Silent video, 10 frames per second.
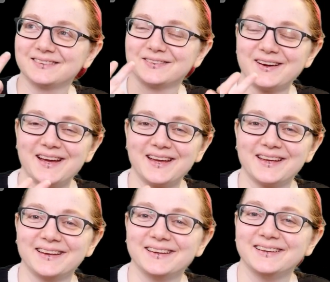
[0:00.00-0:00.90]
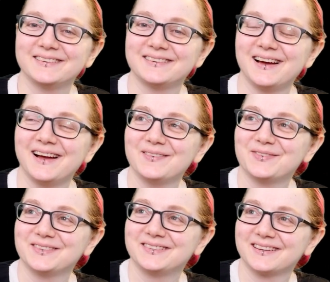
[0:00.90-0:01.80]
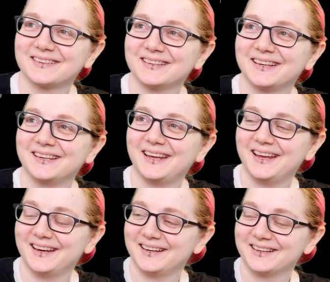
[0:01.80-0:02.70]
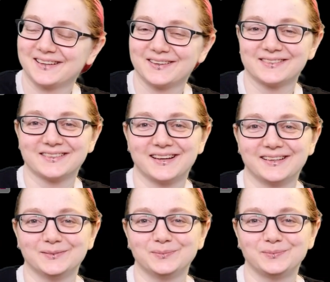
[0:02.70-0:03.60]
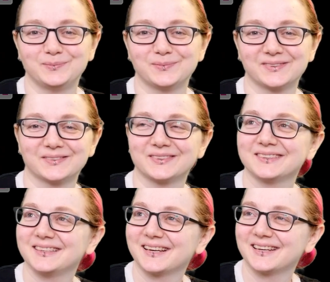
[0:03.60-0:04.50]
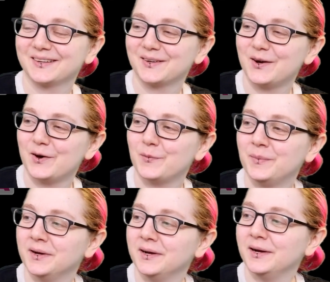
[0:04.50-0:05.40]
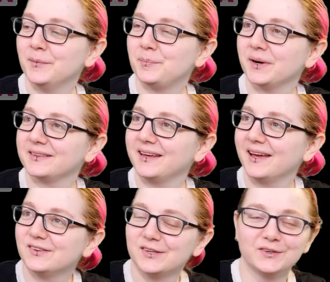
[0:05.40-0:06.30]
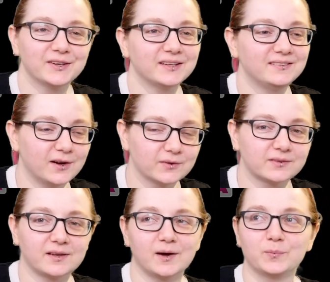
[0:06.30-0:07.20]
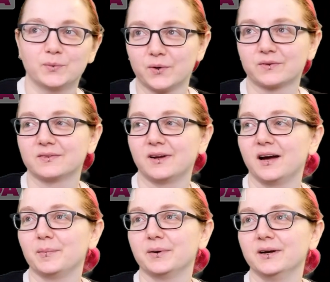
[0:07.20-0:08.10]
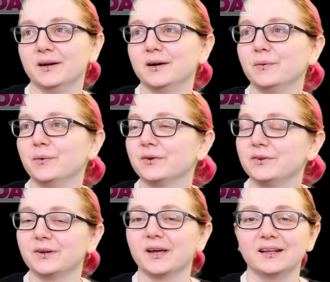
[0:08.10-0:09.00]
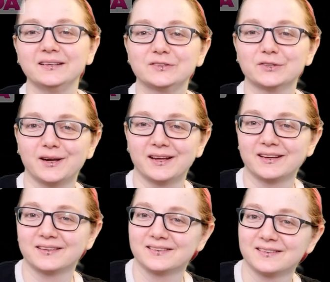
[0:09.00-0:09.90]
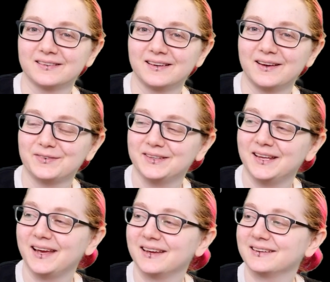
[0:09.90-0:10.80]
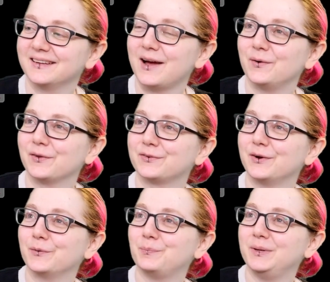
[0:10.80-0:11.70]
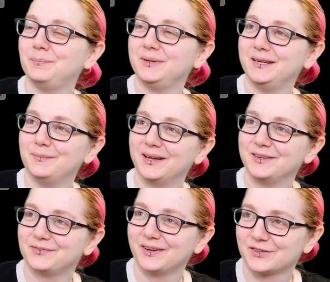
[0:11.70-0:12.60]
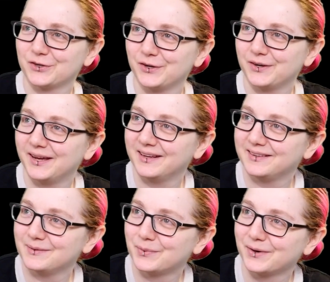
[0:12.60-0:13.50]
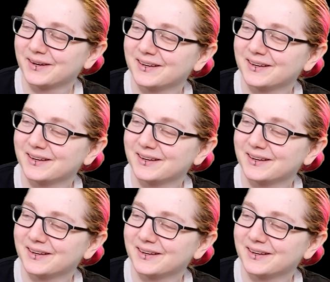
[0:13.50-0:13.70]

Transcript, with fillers: right. It's time for desk of Lady Ada because um, we're stuck here at home. But the engineering don't stop, won't stop. We're doing electronics every day and now also PPE manufacturing That's right. and import.